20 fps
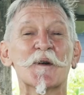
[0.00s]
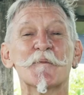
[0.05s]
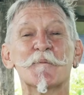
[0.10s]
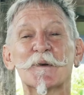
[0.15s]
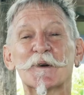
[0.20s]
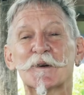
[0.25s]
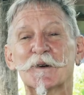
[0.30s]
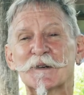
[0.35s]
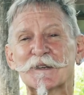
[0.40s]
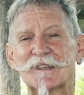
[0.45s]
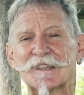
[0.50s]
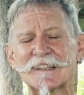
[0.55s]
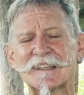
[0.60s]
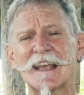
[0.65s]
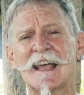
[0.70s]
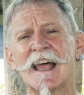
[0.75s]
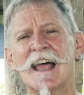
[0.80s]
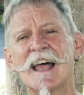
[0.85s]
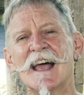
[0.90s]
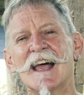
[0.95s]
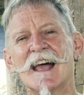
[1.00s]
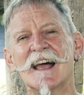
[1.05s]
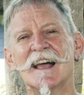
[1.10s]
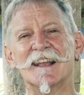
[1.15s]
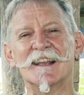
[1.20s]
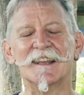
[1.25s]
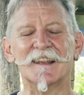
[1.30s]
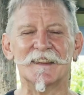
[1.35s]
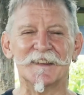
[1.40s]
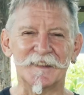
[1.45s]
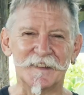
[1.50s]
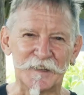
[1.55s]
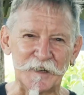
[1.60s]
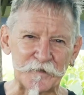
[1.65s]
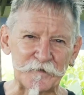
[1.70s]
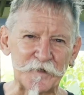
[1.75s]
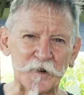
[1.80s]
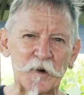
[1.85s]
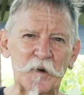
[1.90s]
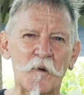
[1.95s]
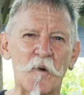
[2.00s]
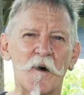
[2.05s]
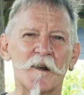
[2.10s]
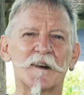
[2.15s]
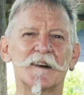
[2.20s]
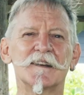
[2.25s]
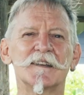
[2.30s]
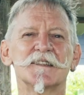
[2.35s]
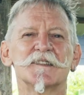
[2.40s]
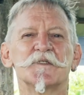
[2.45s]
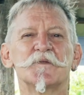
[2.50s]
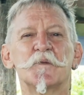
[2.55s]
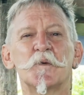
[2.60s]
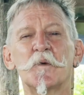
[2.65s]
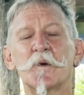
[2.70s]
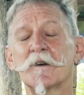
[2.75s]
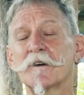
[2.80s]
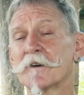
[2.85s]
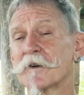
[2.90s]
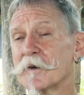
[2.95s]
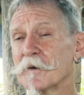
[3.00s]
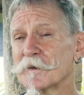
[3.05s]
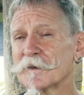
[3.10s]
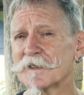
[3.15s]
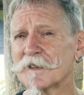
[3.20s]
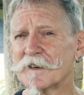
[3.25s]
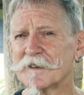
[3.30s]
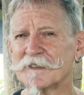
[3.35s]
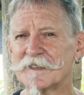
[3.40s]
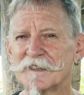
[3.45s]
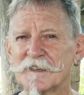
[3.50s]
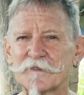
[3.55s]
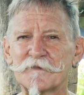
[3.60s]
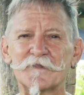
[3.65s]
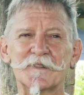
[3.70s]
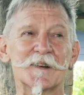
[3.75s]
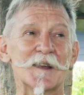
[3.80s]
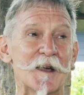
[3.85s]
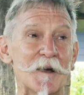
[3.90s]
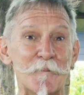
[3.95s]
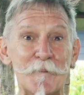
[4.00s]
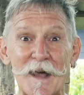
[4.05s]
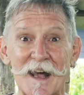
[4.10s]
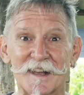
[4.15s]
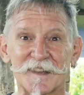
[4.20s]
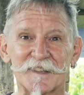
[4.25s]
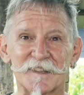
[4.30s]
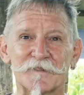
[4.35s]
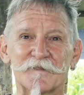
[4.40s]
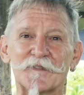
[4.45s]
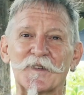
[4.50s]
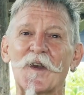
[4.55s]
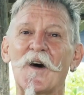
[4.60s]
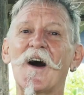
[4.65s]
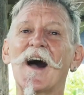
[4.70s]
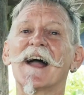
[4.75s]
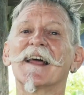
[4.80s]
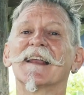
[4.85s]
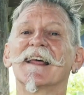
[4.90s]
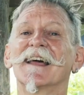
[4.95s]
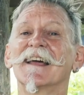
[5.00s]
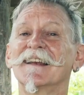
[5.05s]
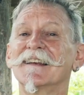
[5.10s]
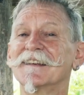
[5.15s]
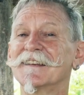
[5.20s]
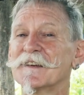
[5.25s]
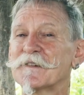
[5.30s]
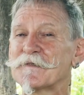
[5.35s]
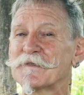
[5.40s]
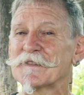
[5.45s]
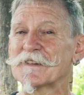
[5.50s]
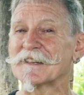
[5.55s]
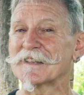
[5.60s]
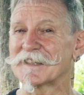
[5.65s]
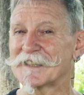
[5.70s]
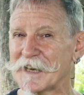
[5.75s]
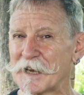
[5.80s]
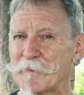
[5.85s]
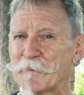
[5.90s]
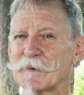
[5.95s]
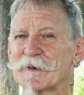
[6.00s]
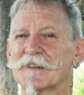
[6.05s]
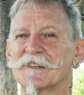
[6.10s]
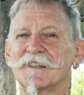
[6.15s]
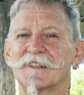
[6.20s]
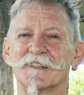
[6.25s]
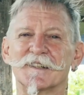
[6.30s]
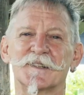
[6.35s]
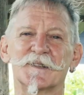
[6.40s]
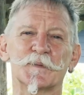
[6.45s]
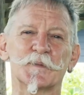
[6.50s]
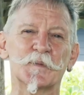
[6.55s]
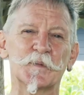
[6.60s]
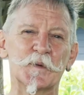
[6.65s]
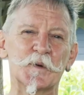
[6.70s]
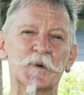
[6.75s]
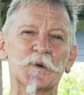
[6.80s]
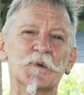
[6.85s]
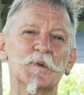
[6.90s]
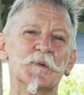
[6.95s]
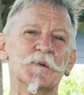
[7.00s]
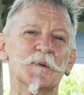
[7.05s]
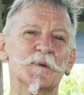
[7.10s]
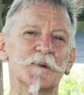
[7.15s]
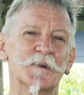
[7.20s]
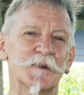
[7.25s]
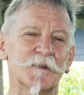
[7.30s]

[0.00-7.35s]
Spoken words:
it, because different quantities of water and also different amounts of light and different temperatures will